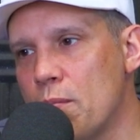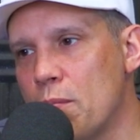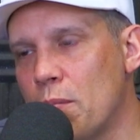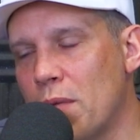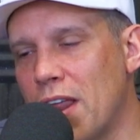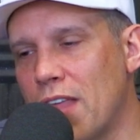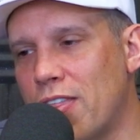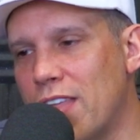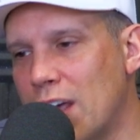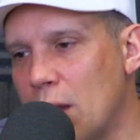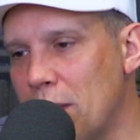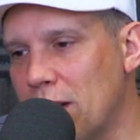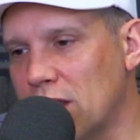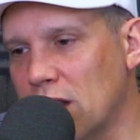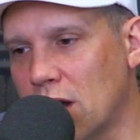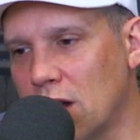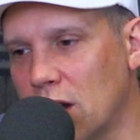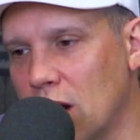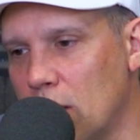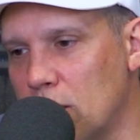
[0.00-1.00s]
But I think about
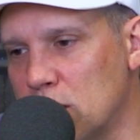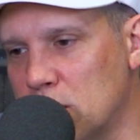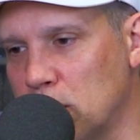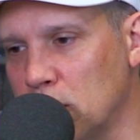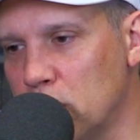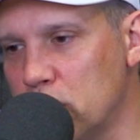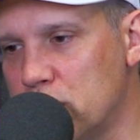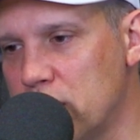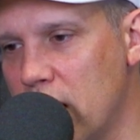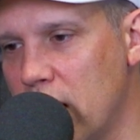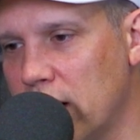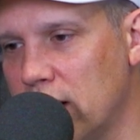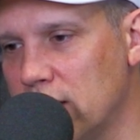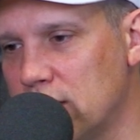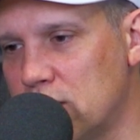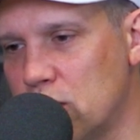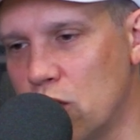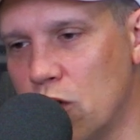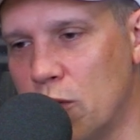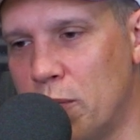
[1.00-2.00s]
the Columbus Blue
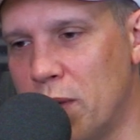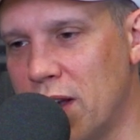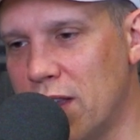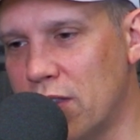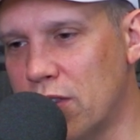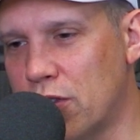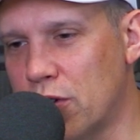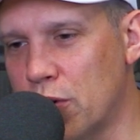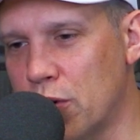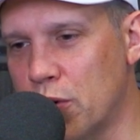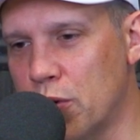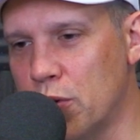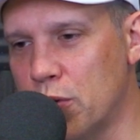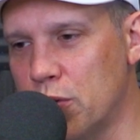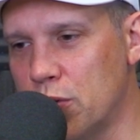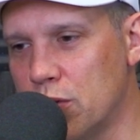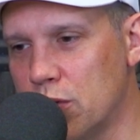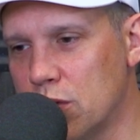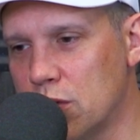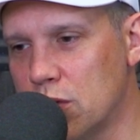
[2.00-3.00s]
Jackets, who have been through